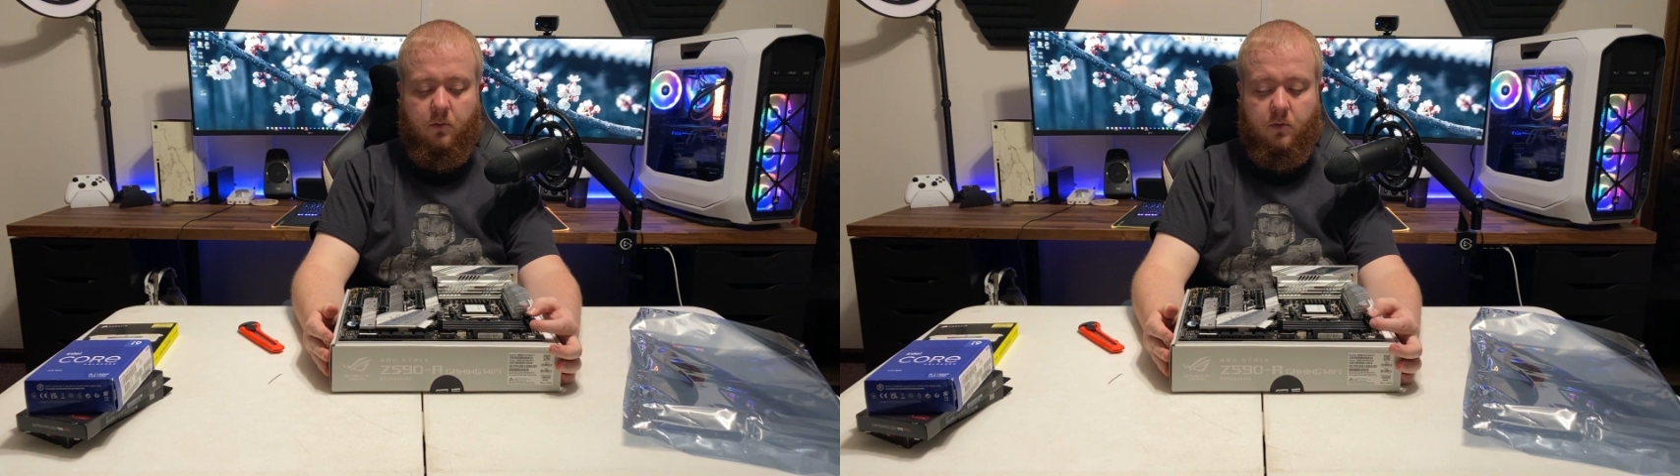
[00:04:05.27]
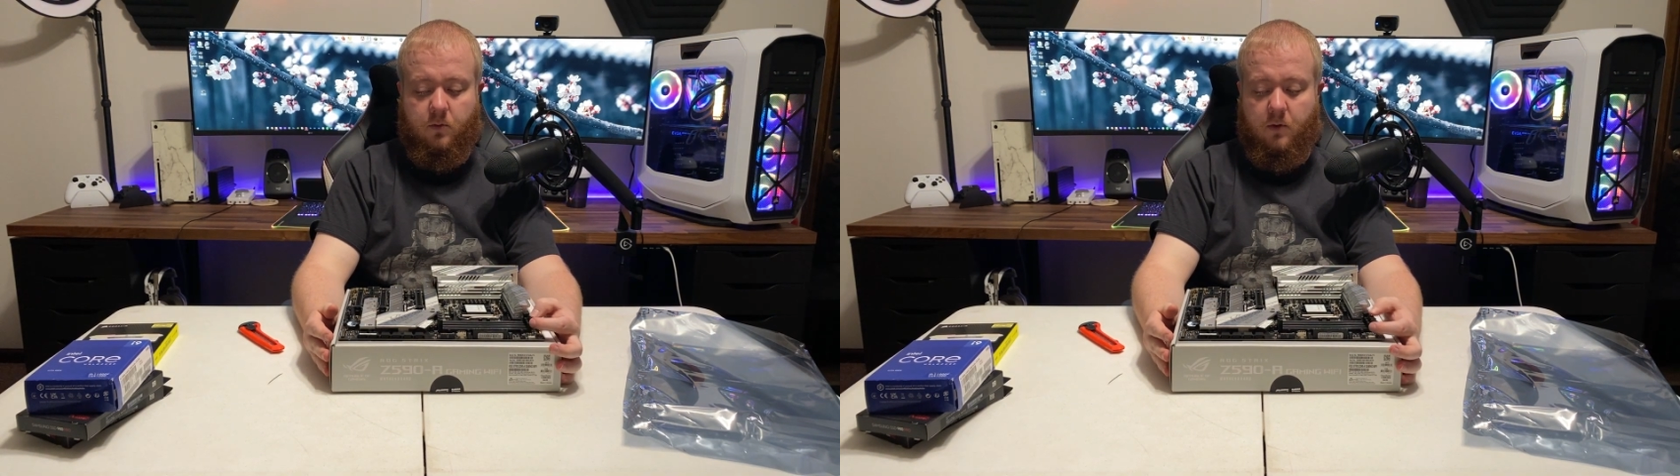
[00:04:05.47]

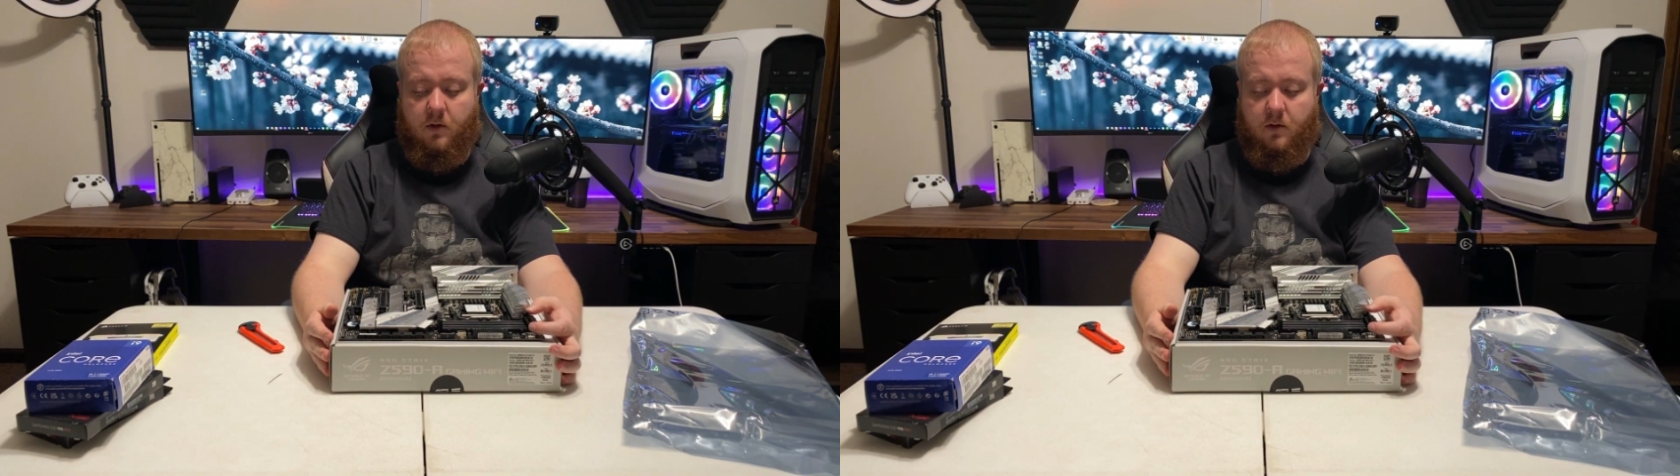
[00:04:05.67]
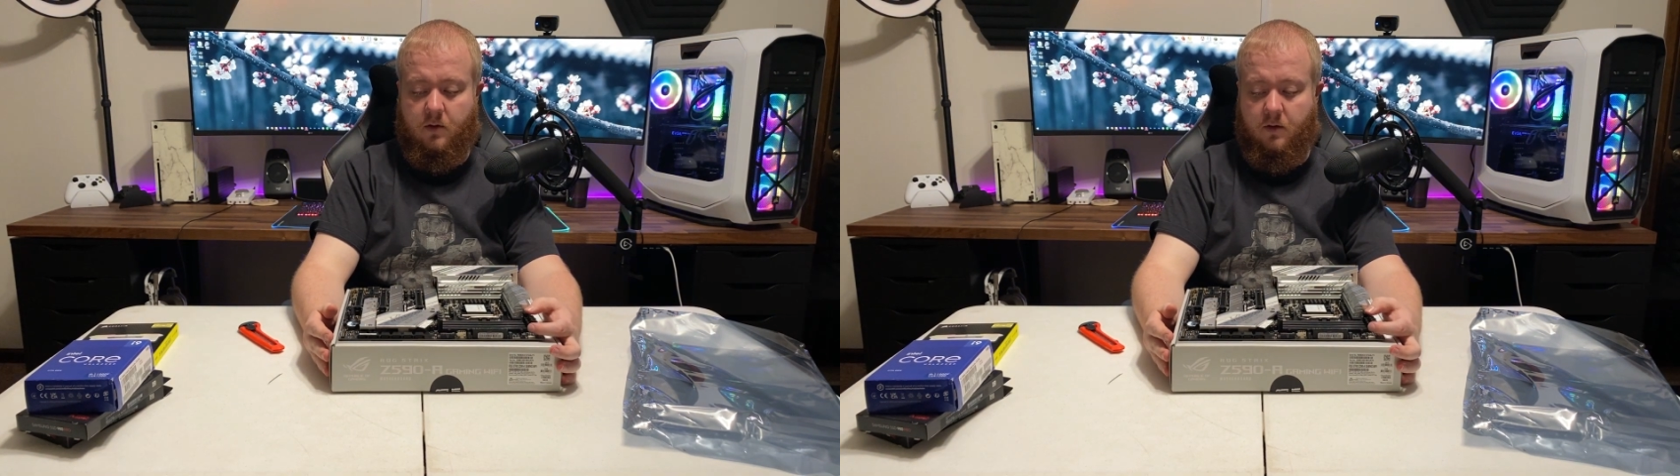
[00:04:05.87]
3,
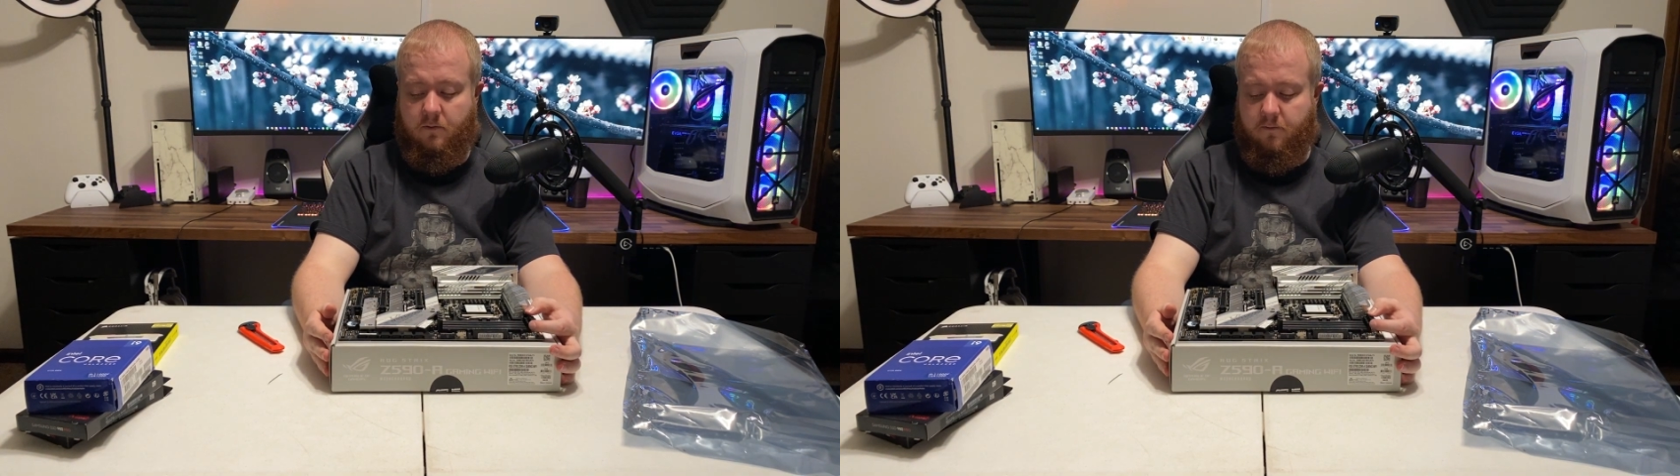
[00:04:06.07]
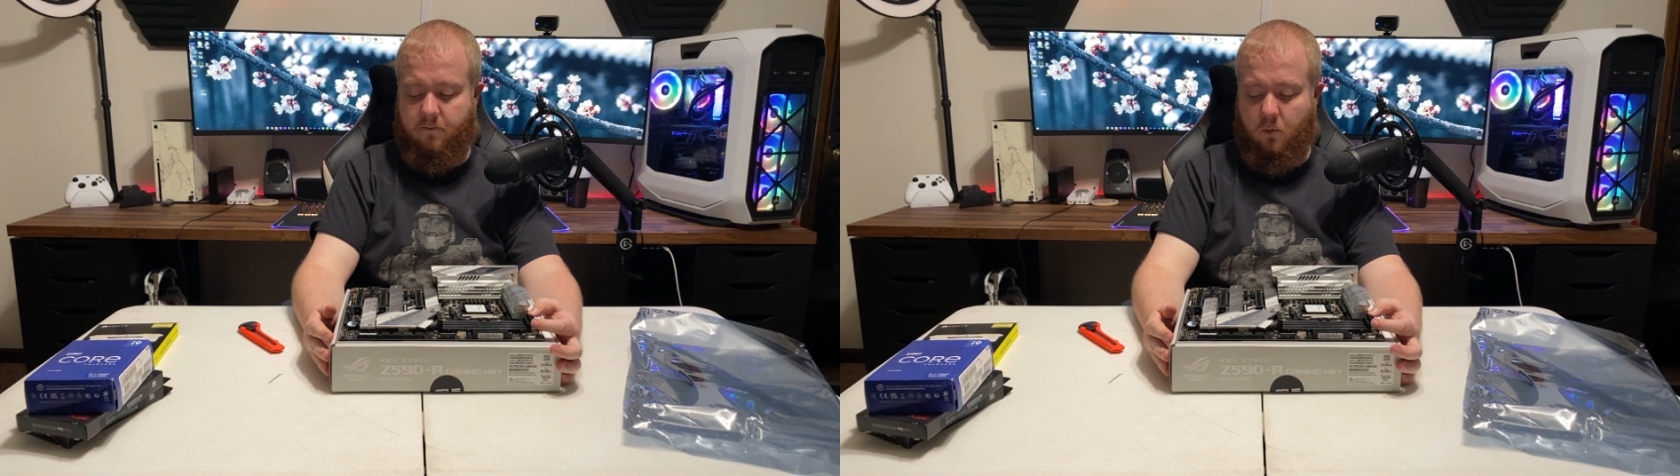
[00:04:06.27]

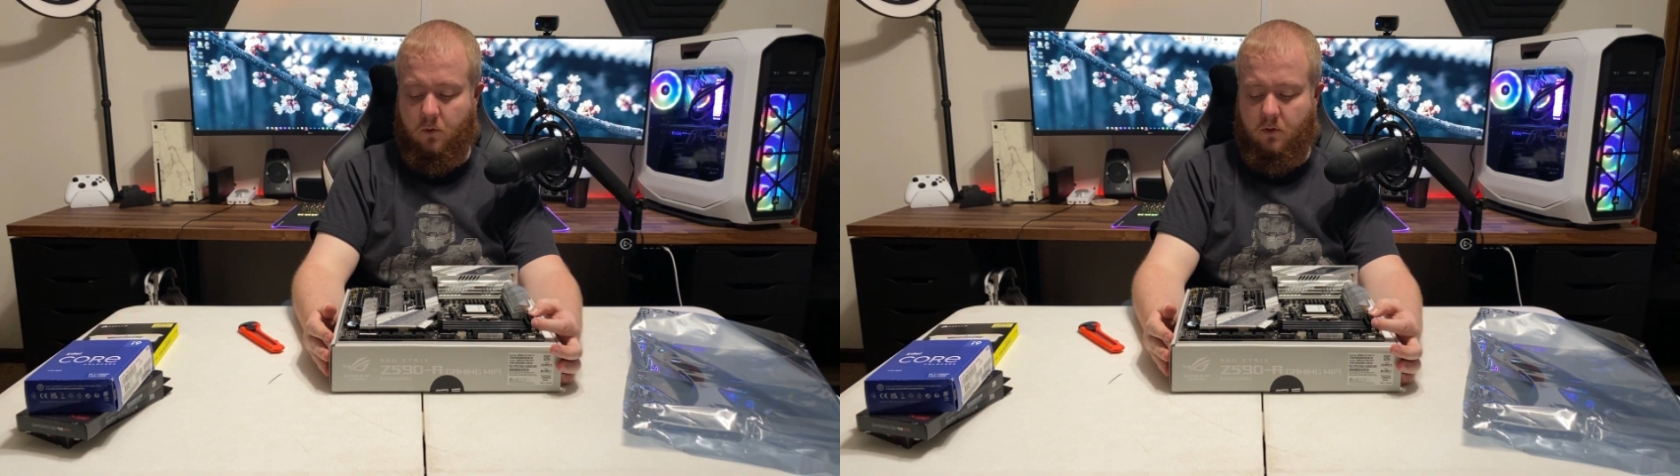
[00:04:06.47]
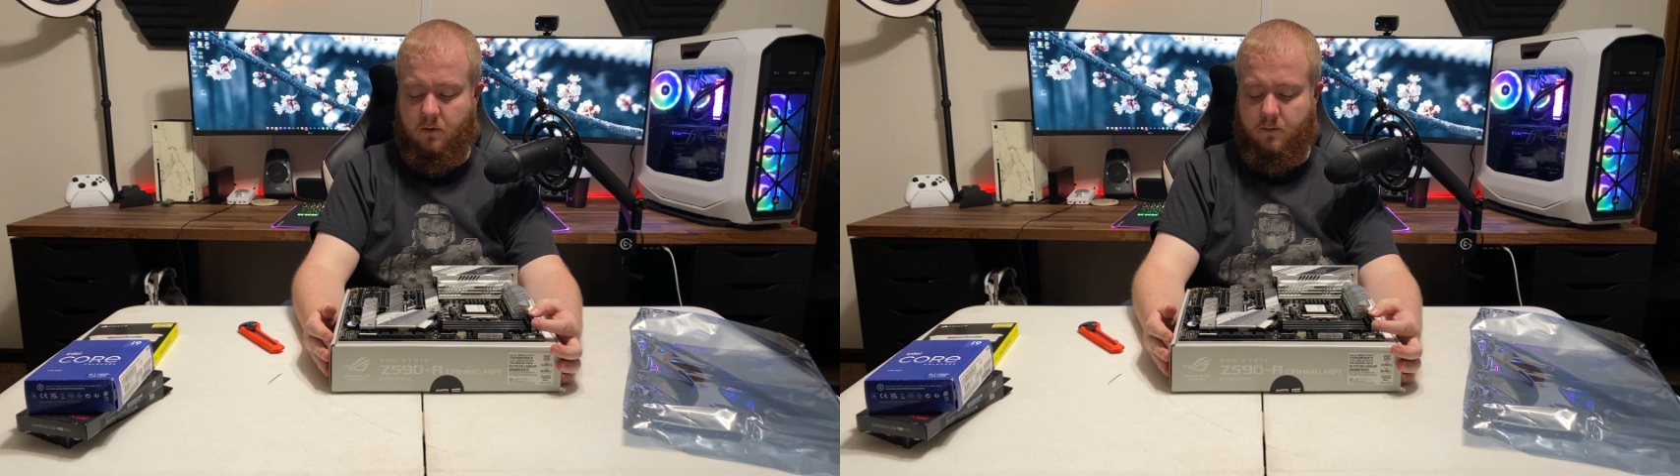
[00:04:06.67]
and 4.